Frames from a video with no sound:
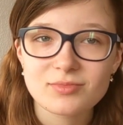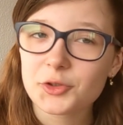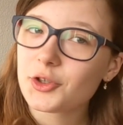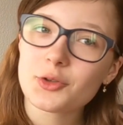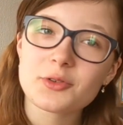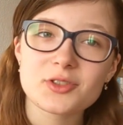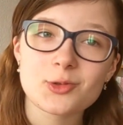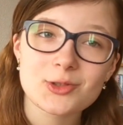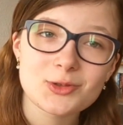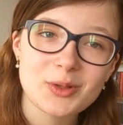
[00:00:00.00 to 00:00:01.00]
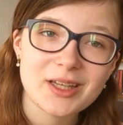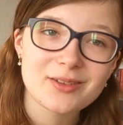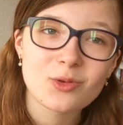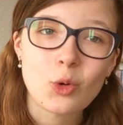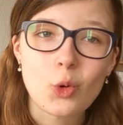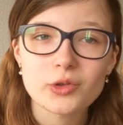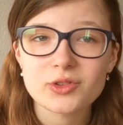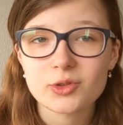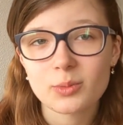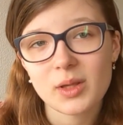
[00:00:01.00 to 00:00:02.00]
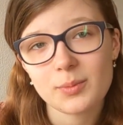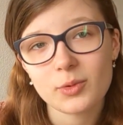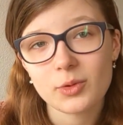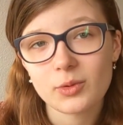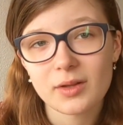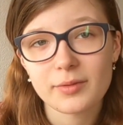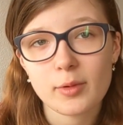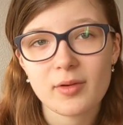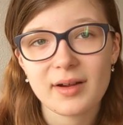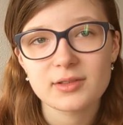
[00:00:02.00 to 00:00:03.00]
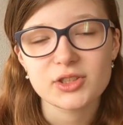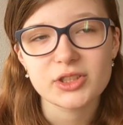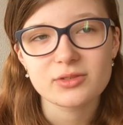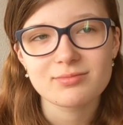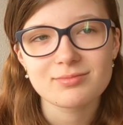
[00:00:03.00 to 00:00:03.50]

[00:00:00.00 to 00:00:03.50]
you can always talk to me or to people who love you around you.